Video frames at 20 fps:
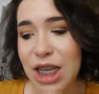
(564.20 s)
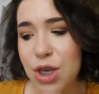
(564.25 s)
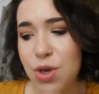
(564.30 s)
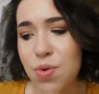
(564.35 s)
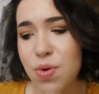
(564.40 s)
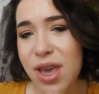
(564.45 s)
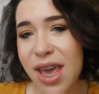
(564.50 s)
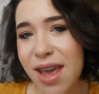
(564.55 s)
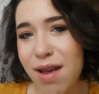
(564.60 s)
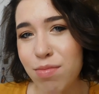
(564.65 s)

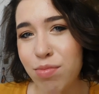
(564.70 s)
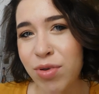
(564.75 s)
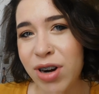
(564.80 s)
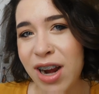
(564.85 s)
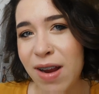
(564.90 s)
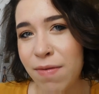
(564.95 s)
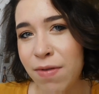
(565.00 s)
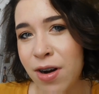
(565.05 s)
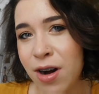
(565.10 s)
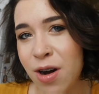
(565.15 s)
You get
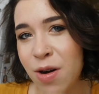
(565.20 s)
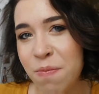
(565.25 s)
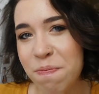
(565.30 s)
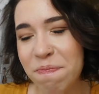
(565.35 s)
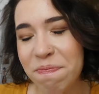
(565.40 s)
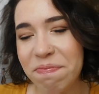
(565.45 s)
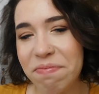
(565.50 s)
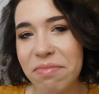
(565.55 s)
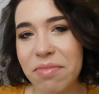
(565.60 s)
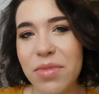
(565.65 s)
braver,
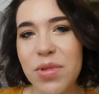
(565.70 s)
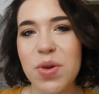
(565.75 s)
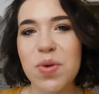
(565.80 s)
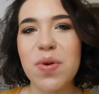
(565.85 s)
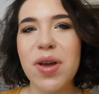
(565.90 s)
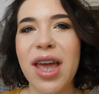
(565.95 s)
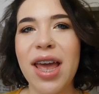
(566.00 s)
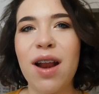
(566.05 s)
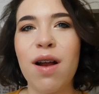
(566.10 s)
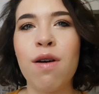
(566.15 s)

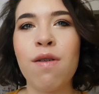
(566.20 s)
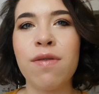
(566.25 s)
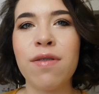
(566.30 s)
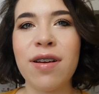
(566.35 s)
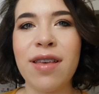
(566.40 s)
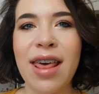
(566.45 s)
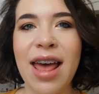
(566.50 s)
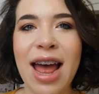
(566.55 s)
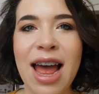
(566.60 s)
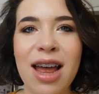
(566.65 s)
you get
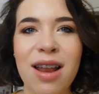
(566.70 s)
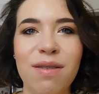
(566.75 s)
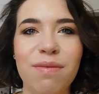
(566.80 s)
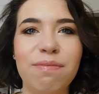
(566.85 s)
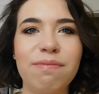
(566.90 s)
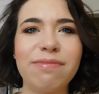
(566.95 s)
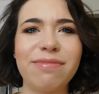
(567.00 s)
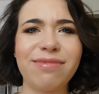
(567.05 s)
over that.